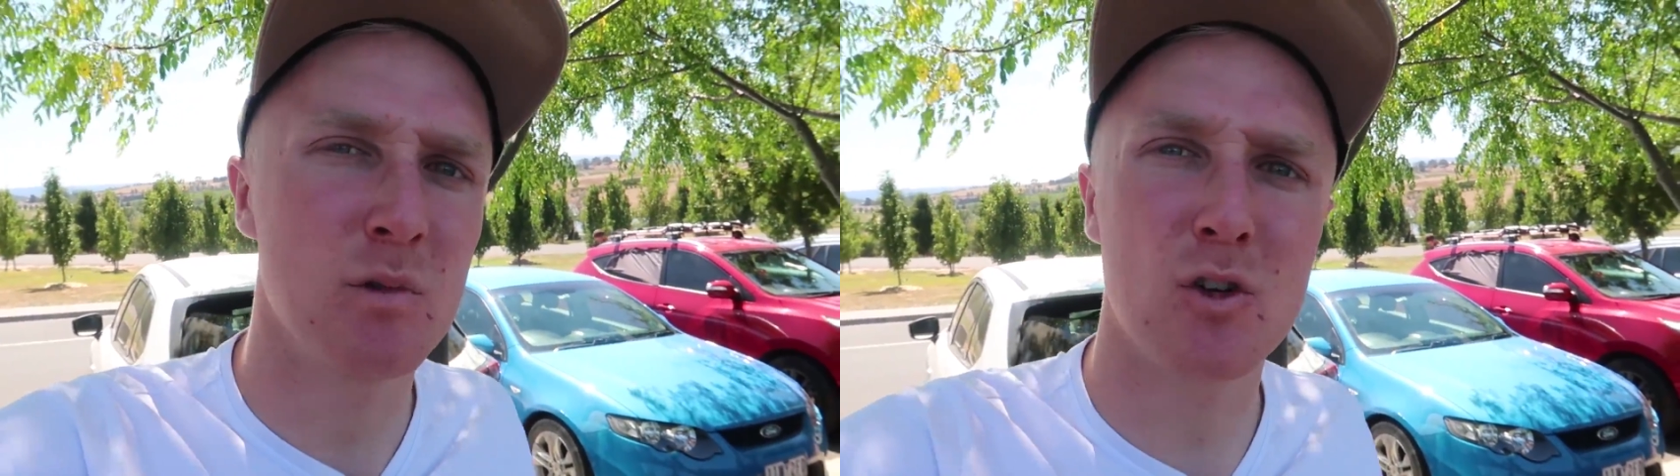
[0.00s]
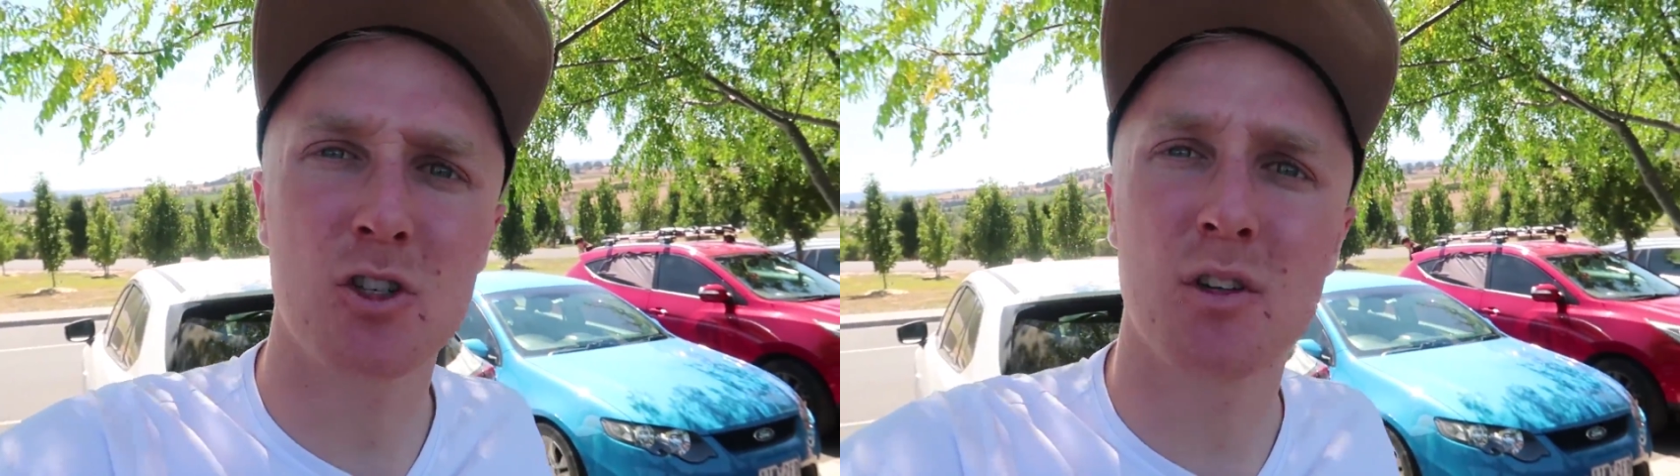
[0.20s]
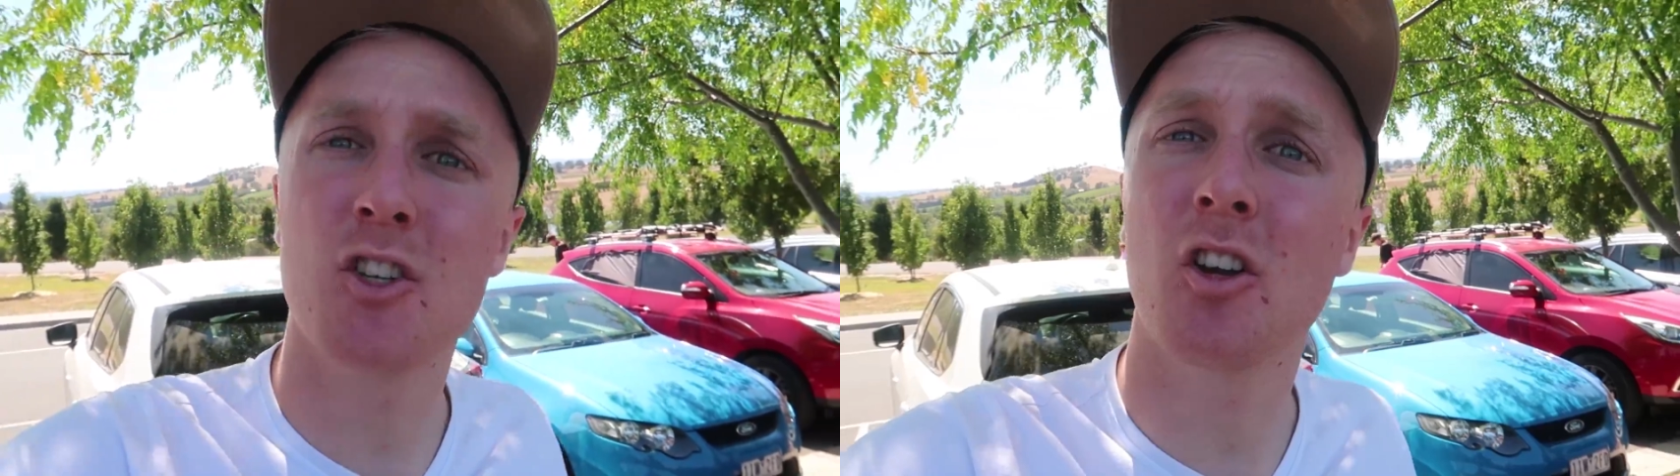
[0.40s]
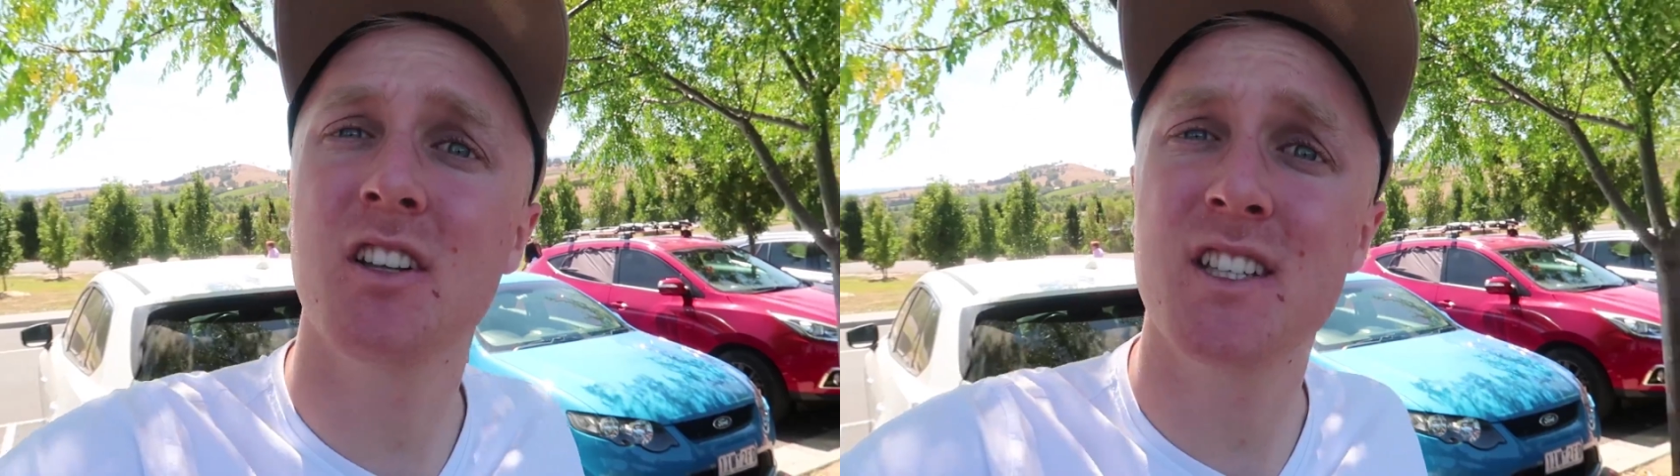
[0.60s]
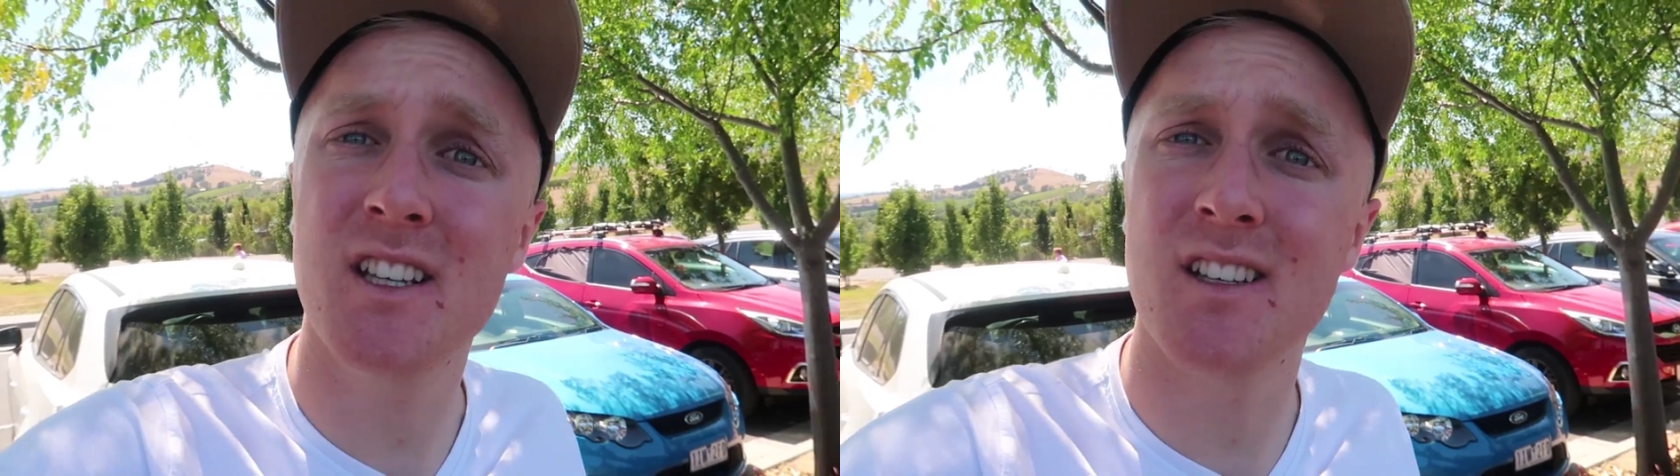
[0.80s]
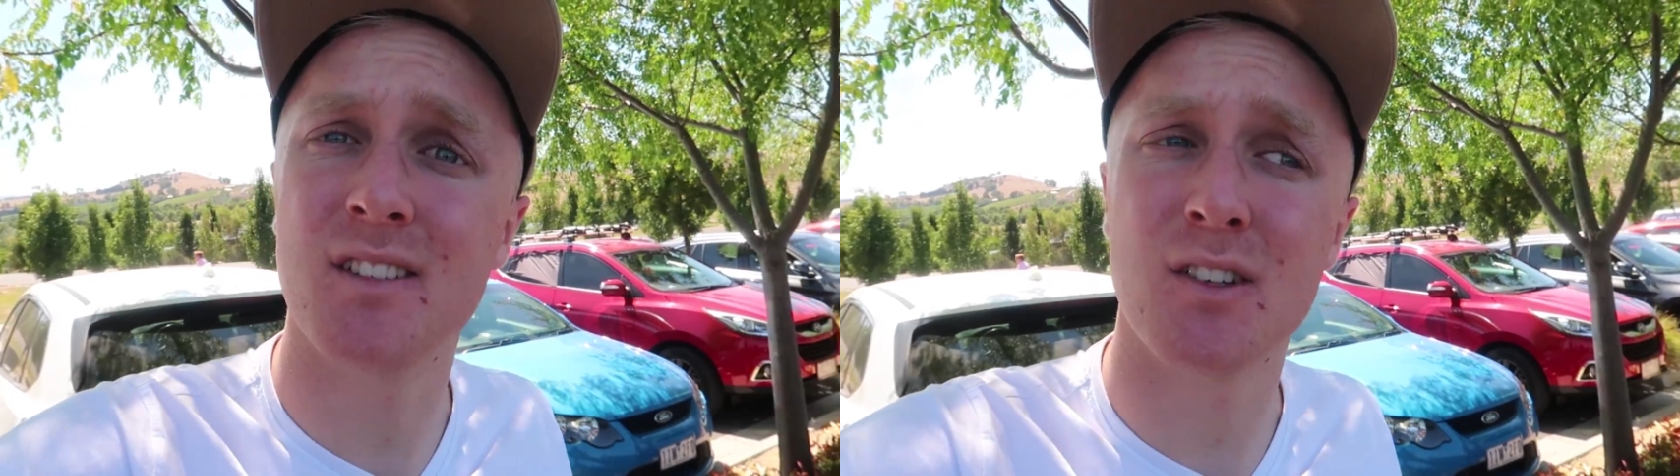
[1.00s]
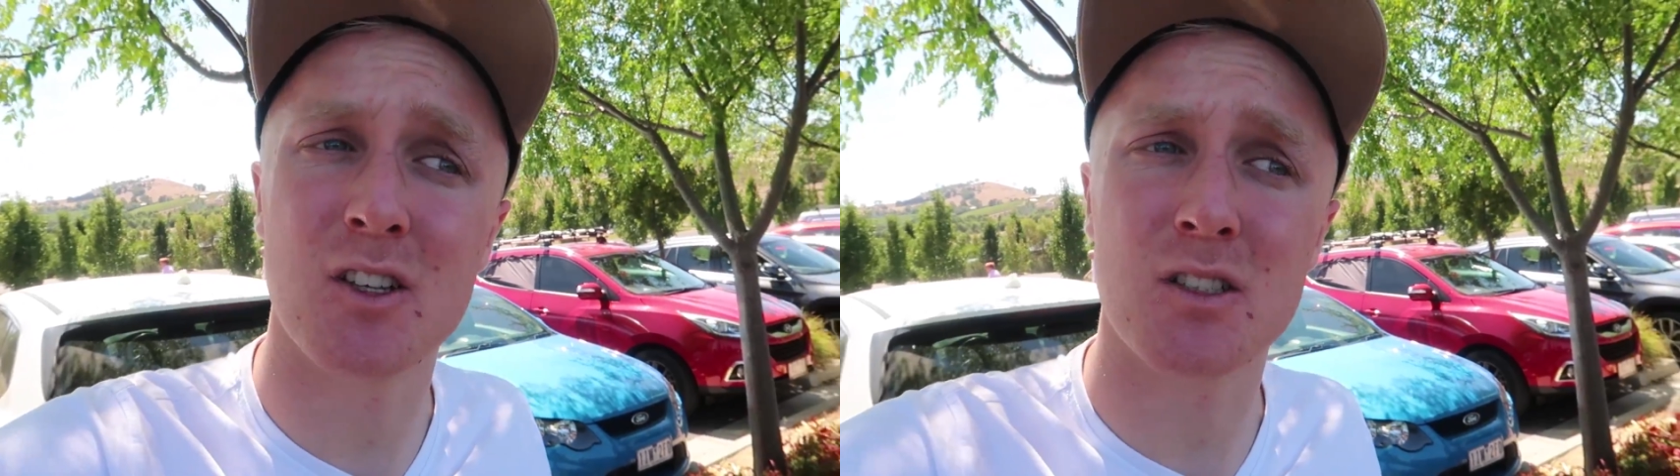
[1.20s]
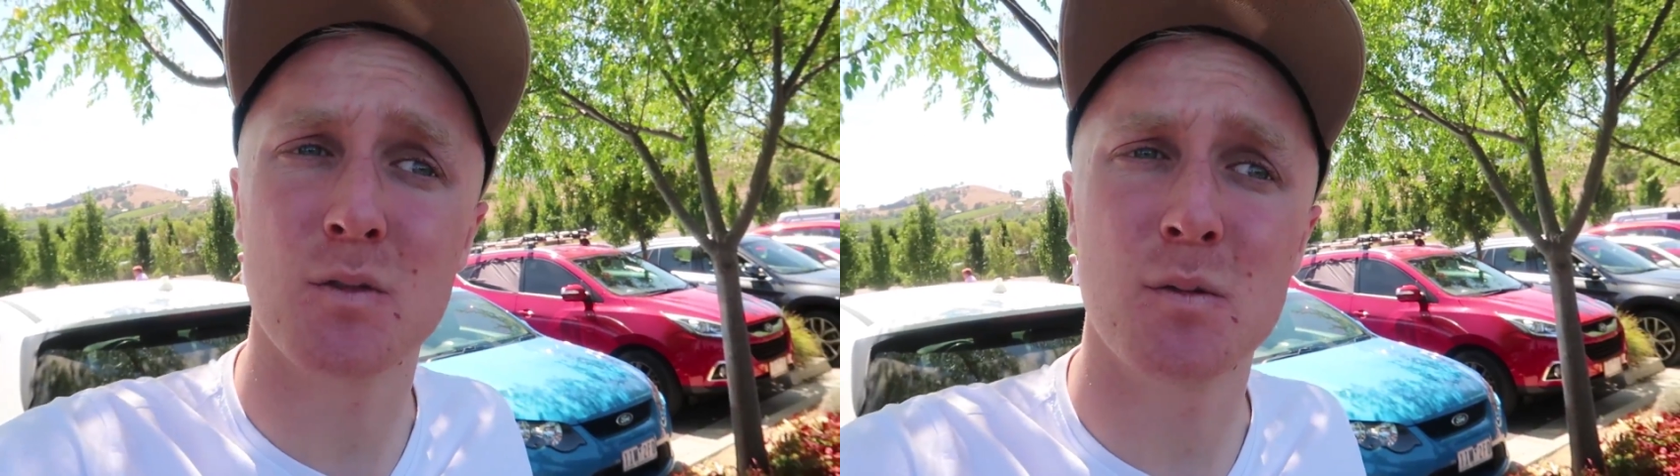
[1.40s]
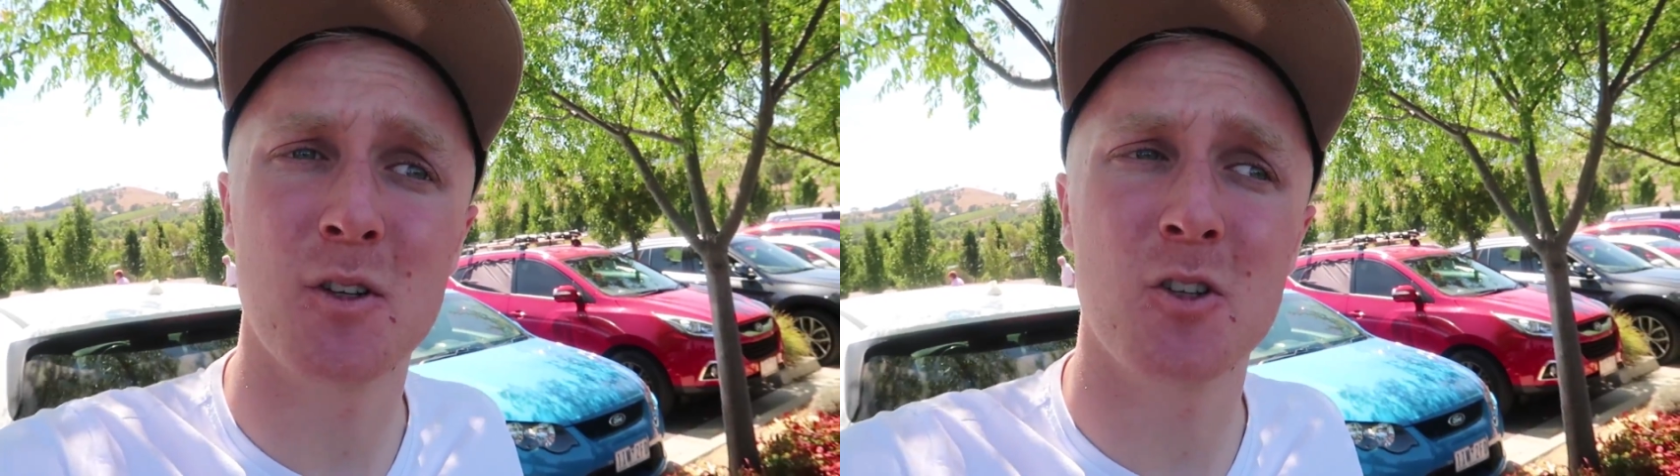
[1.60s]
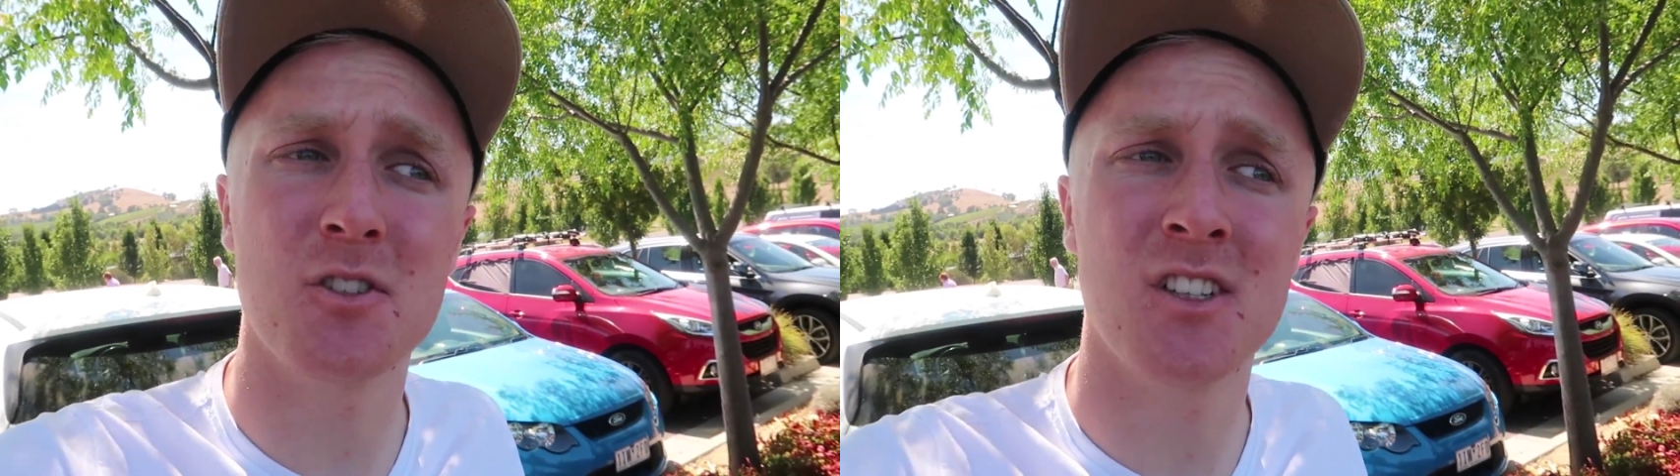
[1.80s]
we've gone to a chocolatier, first of all,
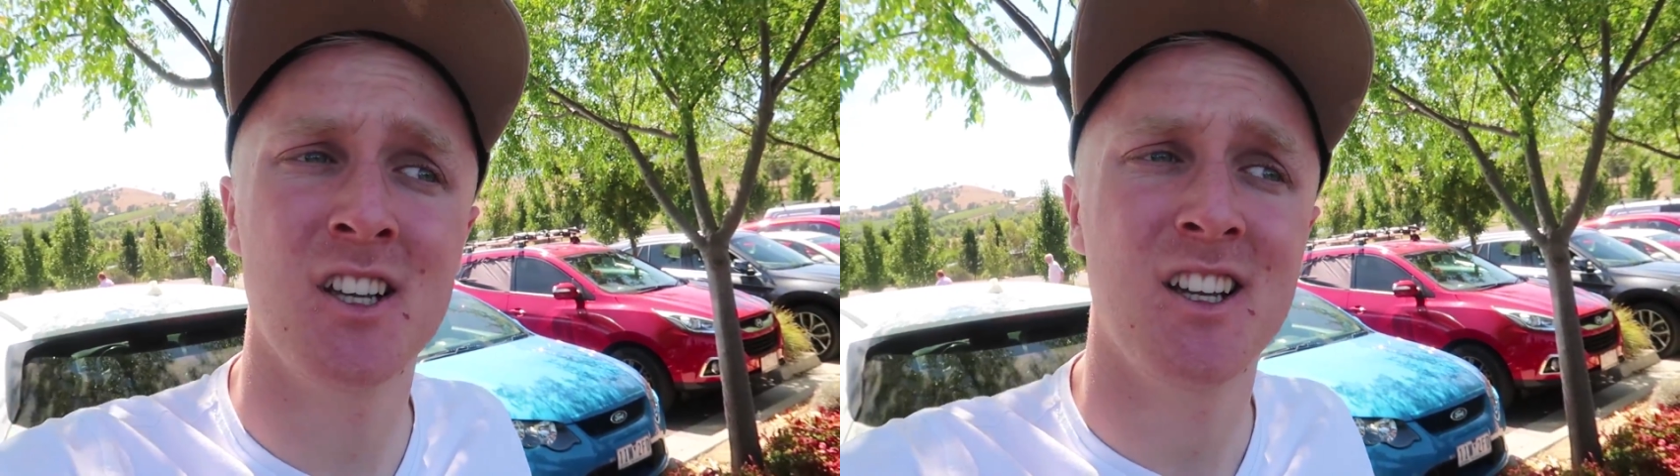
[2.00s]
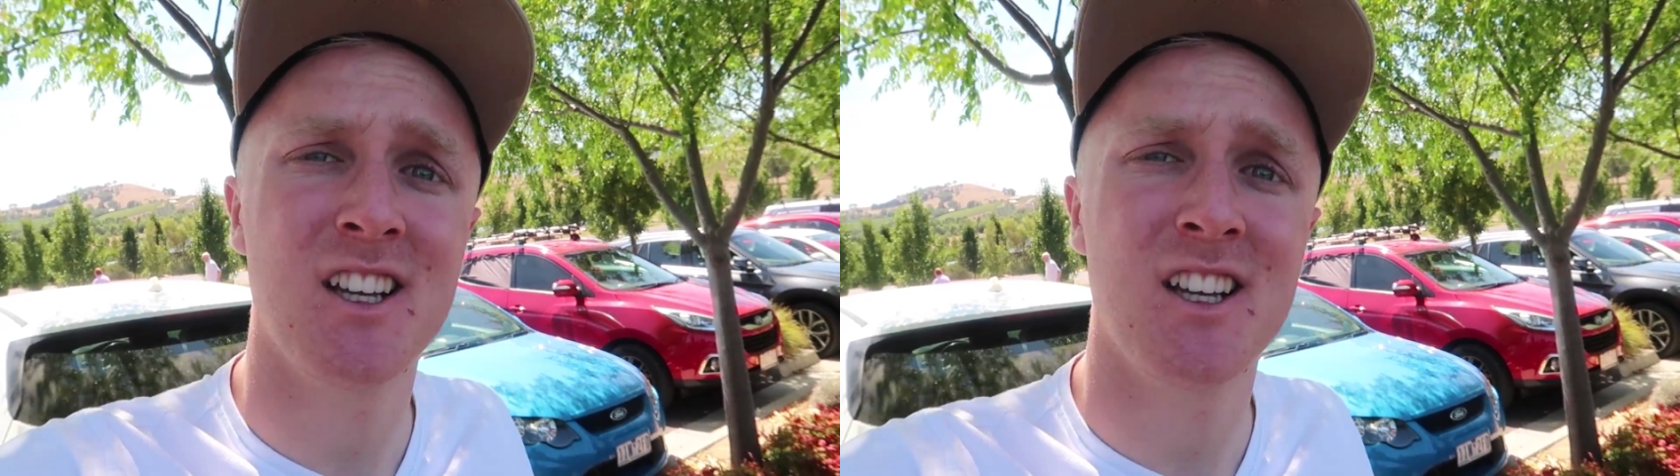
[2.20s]
because